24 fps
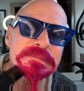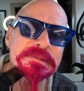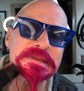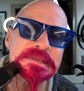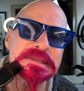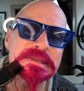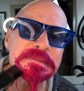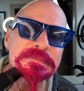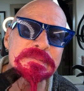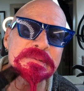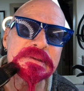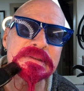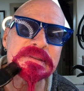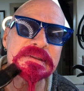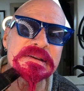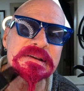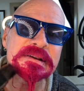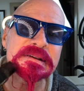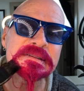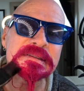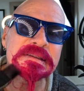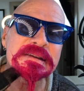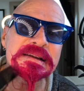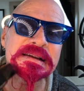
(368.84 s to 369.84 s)
something there
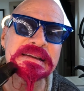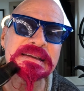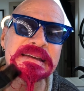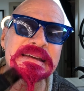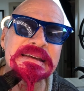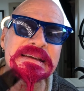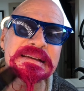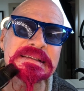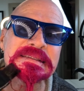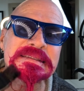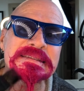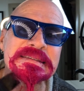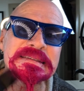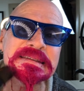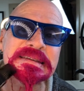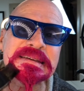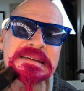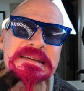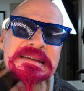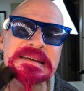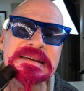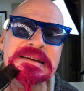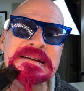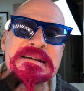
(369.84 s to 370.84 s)
that I can't
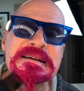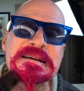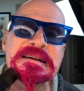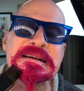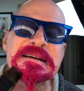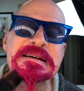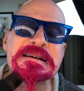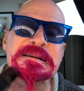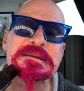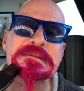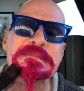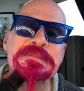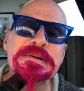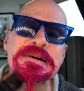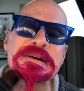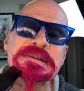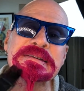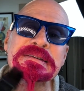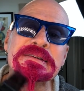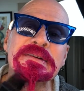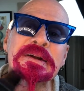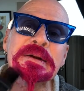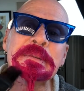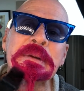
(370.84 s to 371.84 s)
see. But, you
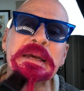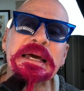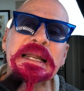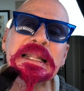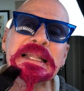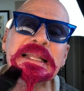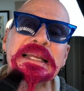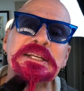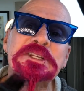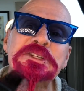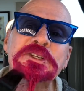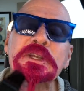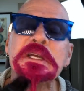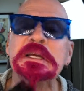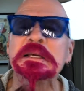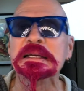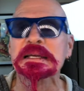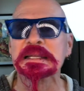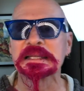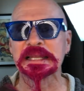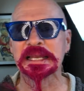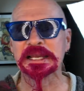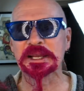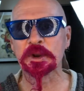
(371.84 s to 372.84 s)
know, I'm kind of
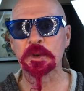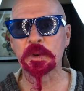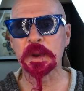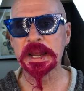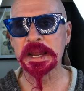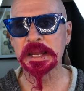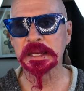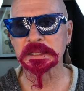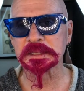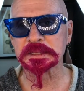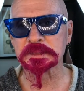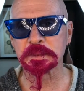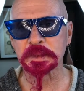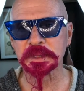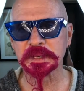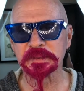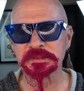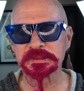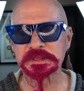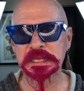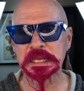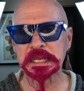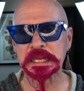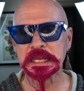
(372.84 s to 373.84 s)
like crayons when I was
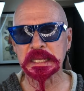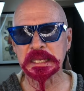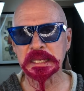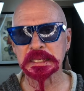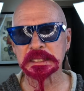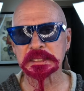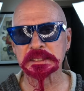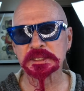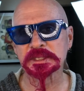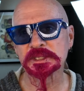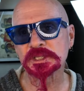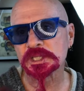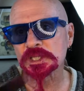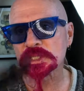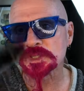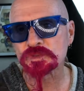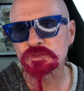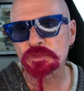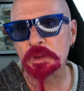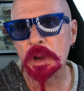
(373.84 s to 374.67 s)
a kid and you just draw